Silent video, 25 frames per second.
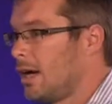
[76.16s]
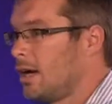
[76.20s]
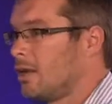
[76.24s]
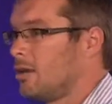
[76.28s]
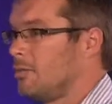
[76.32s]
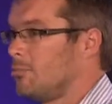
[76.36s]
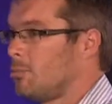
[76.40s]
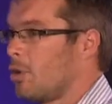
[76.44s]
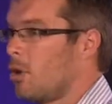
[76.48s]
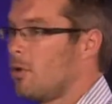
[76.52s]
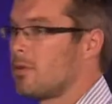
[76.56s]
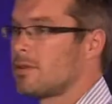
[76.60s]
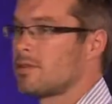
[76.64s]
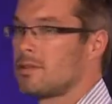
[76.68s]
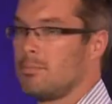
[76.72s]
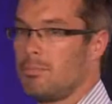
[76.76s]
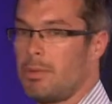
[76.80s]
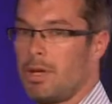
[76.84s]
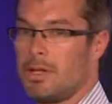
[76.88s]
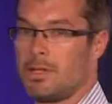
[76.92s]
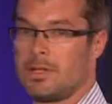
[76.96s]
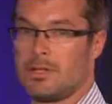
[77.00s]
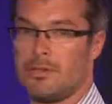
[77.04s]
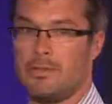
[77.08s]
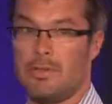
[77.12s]
out of the box a
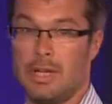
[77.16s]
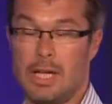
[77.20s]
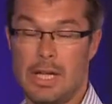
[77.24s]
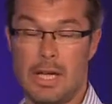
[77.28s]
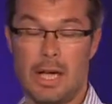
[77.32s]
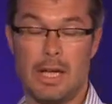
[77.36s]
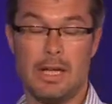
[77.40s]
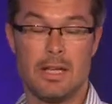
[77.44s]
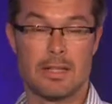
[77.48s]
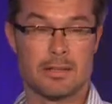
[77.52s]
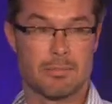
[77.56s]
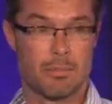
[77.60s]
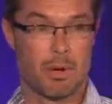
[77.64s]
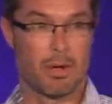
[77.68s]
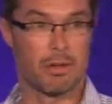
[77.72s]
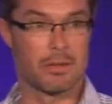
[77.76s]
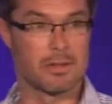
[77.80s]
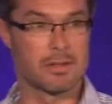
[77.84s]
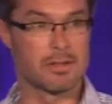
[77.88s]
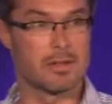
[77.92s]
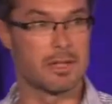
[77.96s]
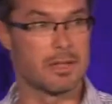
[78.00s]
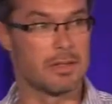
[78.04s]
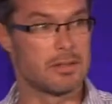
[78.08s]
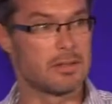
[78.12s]
bunch of EAS
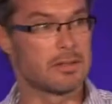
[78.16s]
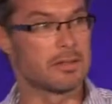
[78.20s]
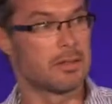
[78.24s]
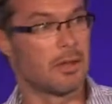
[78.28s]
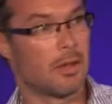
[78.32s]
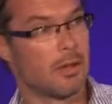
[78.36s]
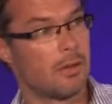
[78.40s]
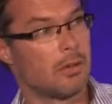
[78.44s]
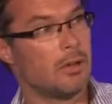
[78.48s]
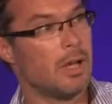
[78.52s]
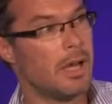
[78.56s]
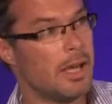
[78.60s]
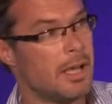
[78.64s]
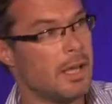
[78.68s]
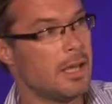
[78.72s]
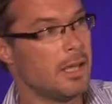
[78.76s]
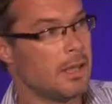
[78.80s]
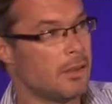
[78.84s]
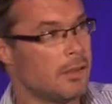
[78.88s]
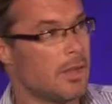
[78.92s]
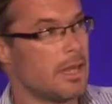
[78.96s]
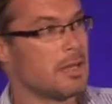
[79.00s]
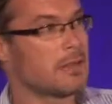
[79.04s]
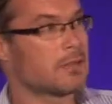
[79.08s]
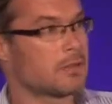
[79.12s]
policies. So
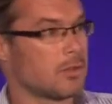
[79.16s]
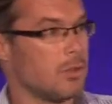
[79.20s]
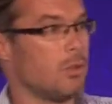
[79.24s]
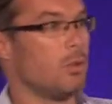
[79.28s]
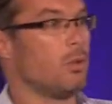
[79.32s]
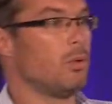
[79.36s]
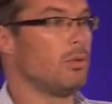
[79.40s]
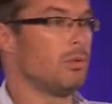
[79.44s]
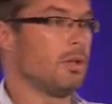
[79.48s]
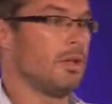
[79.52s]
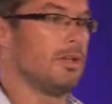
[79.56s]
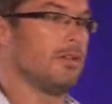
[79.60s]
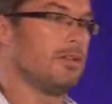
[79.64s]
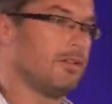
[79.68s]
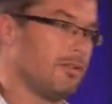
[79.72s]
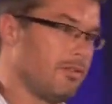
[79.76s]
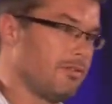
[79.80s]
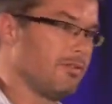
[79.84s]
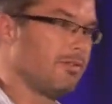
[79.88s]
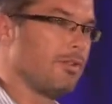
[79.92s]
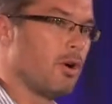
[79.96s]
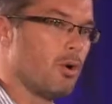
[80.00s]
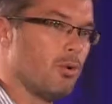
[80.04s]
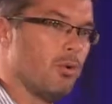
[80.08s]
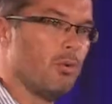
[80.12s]
that's all
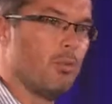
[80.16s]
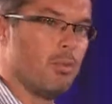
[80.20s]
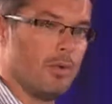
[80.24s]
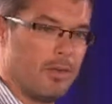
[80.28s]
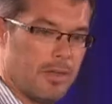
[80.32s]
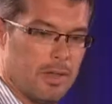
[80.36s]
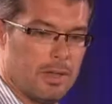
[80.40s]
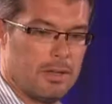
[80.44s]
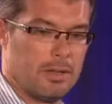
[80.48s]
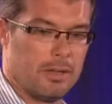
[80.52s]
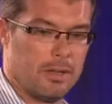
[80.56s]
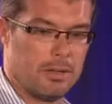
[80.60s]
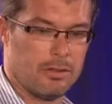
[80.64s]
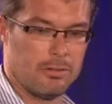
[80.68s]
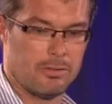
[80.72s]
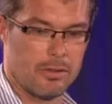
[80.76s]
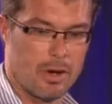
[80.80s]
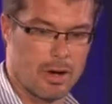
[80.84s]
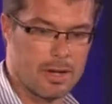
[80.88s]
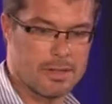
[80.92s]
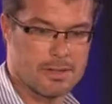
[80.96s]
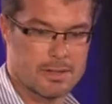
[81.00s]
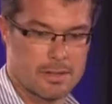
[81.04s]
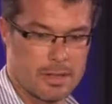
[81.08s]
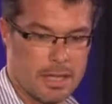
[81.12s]
default within the
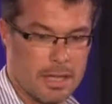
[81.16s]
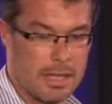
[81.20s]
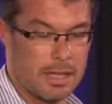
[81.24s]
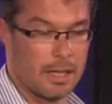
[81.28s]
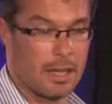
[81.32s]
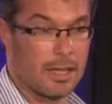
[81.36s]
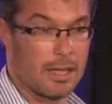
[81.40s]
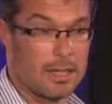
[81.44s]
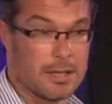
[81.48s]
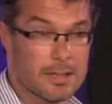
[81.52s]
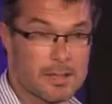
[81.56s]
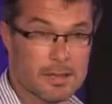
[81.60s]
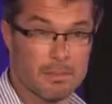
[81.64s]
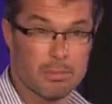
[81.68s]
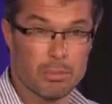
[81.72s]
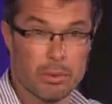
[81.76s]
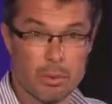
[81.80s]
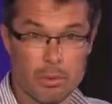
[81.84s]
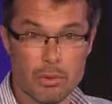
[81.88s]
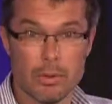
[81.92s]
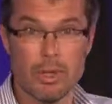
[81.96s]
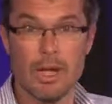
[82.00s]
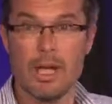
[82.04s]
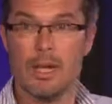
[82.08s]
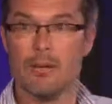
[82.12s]
device, the EAS
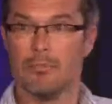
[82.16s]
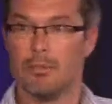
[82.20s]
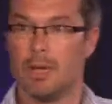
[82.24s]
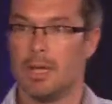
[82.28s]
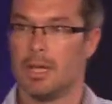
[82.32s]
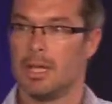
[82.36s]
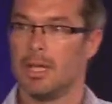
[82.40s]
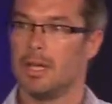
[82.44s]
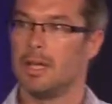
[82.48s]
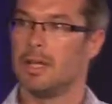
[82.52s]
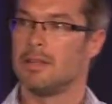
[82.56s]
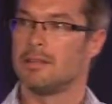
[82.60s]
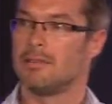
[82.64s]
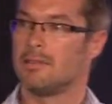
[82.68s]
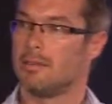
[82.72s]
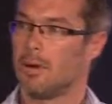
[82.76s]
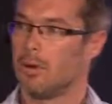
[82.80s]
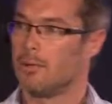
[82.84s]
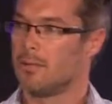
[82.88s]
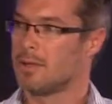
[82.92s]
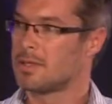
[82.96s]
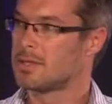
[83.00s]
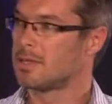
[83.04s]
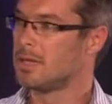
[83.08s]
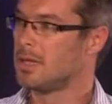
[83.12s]
support, but then
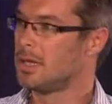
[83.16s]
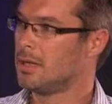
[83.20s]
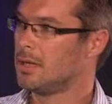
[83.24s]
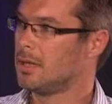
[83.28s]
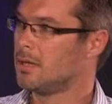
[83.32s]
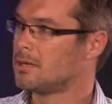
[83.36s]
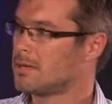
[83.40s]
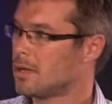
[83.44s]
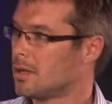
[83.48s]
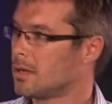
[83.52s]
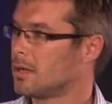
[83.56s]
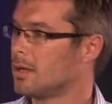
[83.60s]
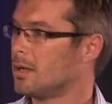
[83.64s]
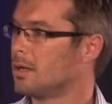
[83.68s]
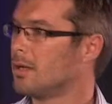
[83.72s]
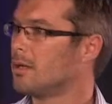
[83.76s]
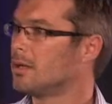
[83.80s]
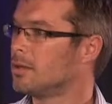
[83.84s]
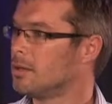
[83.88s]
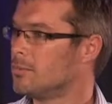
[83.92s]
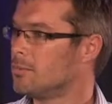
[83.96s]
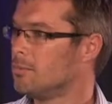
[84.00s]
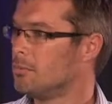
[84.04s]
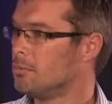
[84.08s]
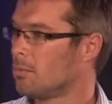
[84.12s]
obviously there's other
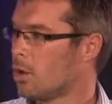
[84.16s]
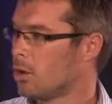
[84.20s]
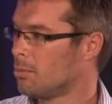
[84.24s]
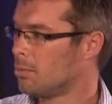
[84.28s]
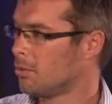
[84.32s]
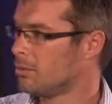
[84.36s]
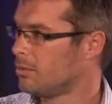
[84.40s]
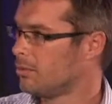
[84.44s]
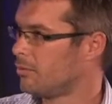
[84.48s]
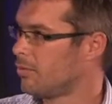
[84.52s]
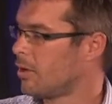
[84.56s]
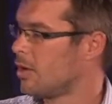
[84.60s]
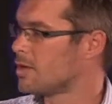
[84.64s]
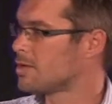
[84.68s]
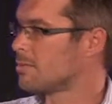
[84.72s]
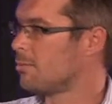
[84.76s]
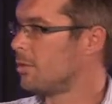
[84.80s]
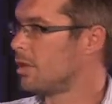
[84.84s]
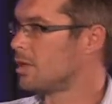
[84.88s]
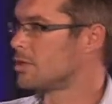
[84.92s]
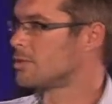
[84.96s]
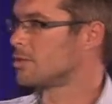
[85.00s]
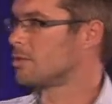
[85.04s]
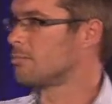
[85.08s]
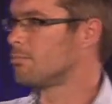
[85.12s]
mobile device
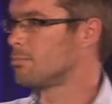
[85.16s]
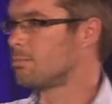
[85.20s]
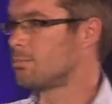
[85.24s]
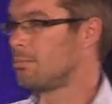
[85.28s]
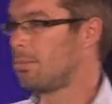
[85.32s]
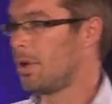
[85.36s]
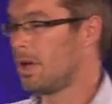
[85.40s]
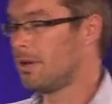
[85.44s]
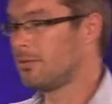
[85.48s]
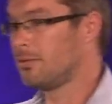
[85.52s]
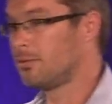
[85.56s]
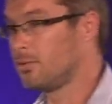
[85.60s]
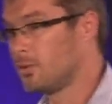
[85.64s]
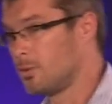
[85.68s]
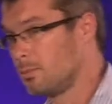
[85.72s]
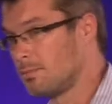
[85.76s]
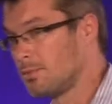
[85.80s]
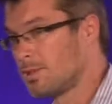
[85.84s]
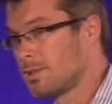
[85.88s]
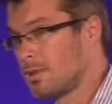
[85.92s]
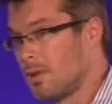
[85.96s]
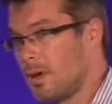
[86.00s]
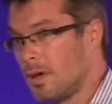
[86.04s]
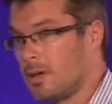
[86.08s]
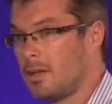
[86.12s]
management
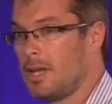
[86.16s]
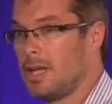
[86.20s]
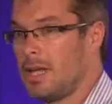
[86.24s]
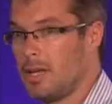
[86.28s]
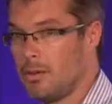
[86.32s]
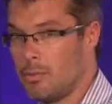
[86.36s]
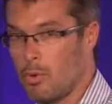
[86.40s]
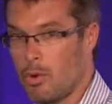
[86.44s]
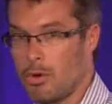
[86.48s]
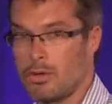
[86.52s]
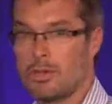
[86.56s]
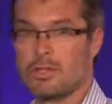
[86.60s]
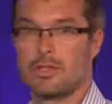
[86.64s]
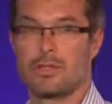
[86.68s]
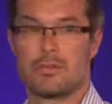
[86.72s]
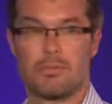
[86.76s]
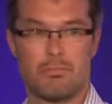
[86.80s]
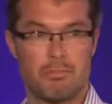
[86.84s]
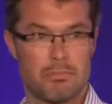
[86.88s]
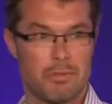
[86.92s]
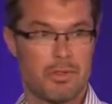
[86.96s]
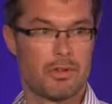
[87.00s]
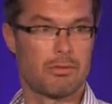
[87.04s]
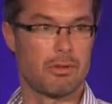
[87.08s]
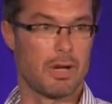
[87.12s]
platforms like AirWatch,
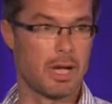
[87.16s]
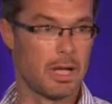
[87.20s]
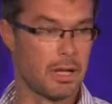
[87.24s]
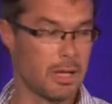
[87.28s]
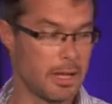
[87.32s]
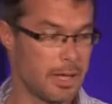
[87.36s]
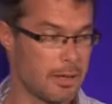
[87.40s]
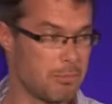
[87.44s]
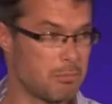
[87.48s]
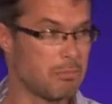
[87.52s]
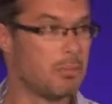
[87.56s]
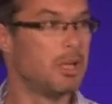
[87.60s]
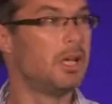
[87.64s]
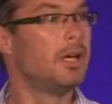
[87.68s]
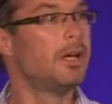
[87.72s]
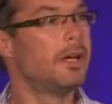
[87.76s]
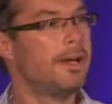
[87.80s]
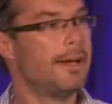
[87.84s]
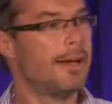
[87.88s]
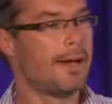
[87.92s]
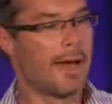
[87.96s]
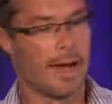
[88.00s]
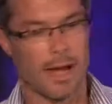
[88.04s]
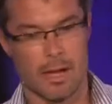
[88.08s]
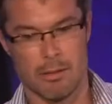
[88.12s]
3LM,
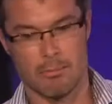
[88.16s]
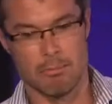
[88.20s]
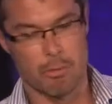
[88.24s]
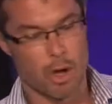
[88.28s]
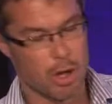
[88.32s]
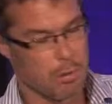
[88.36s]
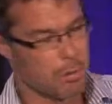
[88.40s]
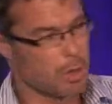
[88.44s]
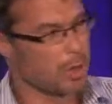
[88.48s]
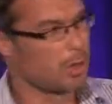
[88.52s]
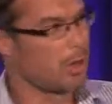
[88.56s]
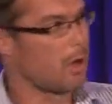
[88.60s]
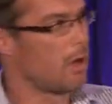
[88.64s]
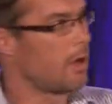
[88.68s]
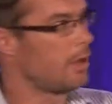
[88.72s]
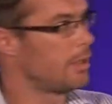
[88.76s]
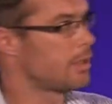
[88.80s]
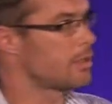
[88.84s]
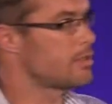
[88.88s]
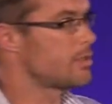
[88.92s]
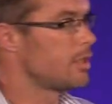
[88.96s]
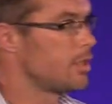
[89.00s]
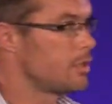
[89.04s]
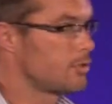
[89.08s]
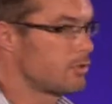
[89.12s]
Mobile Iron,
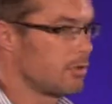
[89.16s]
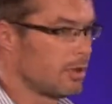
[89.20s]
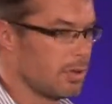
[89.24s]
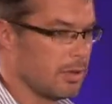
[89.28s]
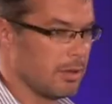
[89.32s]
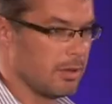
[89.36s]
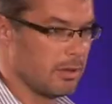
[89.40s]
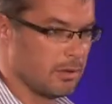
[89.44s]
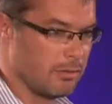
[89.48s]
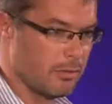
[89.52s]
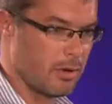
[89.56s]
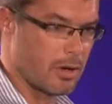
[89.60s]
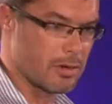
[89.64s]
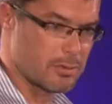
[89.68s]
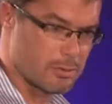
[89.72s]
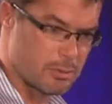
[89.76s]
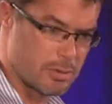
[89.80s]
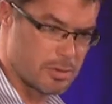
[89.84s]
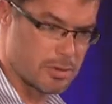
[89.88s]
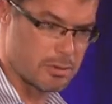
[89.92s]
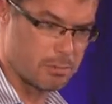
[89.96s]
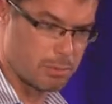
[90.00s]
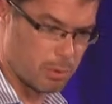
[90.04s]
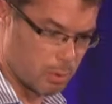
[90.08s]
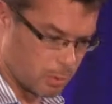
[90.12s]
etc., that the device will
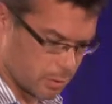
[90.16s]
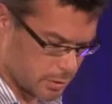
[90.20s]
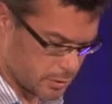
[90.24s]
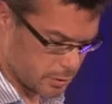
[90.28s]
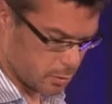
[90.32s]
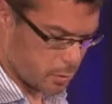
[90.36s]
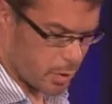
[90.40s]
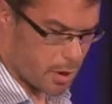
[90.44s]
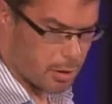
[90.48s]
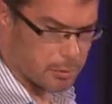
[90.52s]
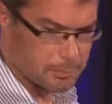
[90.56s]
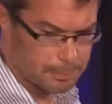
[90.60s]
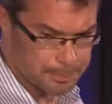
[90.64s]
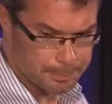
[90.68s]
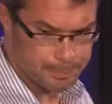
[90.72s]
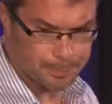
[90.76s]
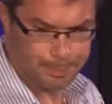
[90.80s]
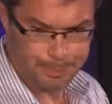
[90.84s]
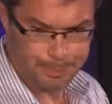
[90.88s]
support as well.